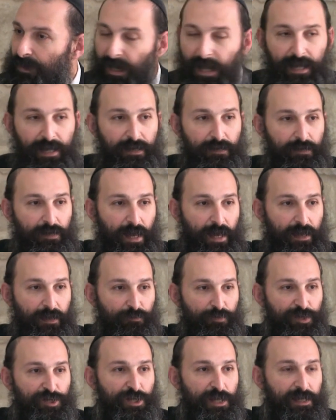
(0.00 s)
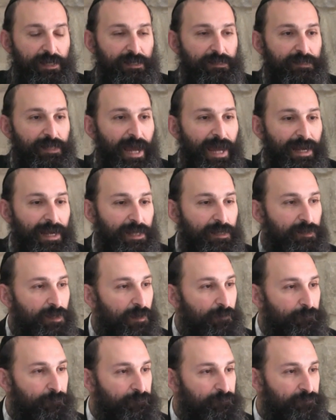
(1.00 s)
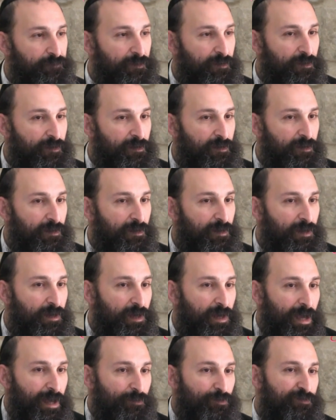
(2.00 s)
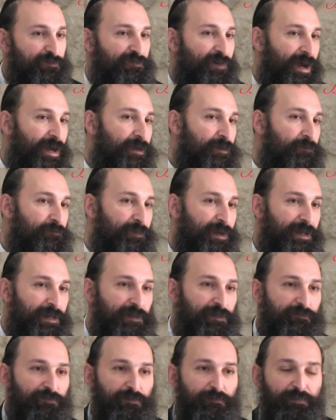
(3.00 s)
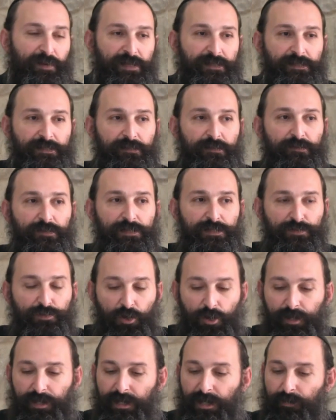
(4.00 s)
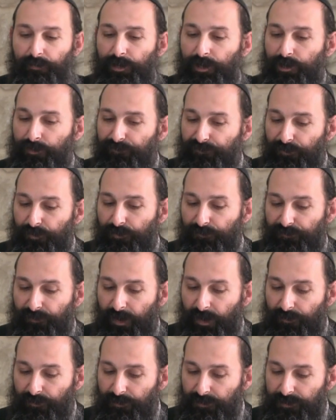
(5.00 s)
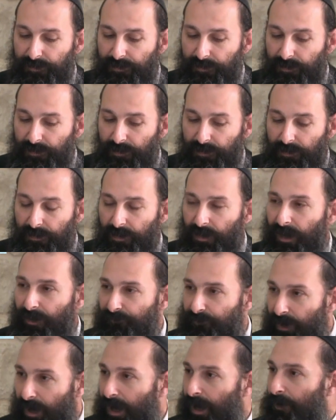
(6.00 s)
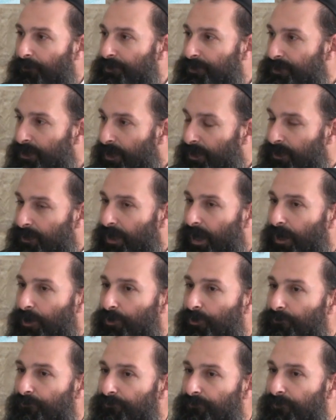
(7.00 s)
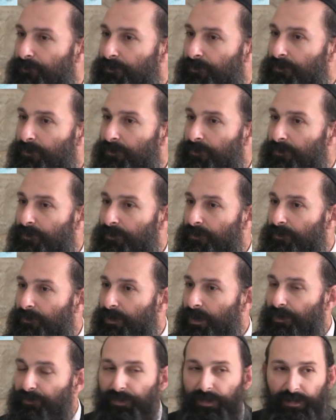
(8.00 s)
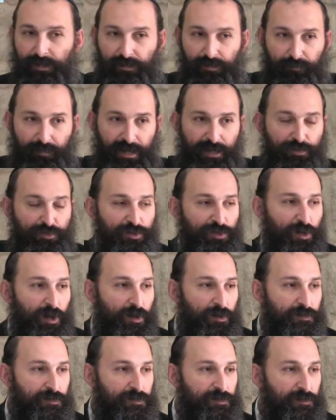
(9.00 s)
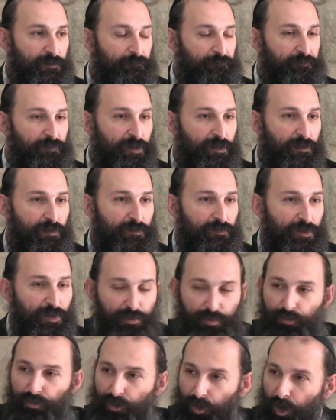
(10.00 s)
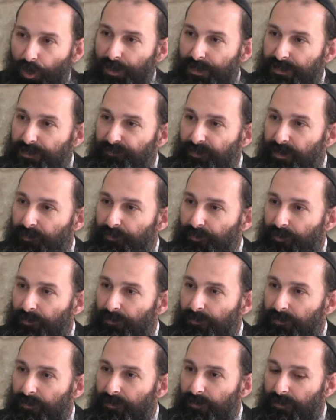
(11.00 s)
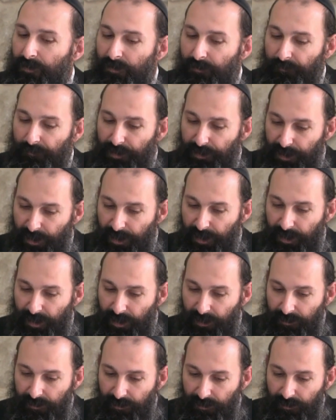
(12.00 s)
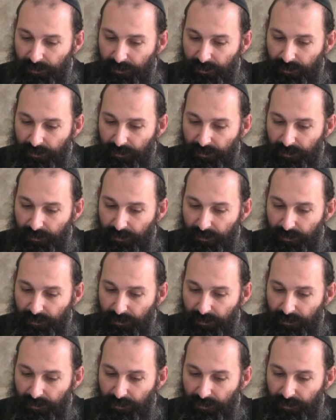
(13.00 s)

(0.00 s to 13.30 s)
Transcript: I wish I could die like them. And we find in many different places that it's talking about our forefathers, Avraham, Yitzchak, Yaakov, and then the matriarchs, that they were honest people. But then again,